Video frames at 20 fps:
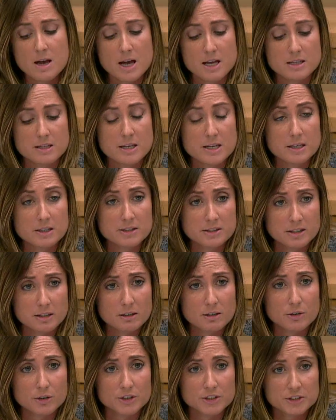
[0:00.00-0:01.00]
And this
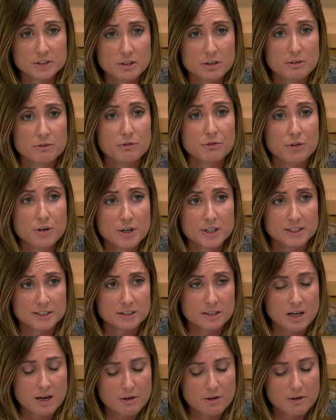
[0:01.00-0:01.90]
concerns first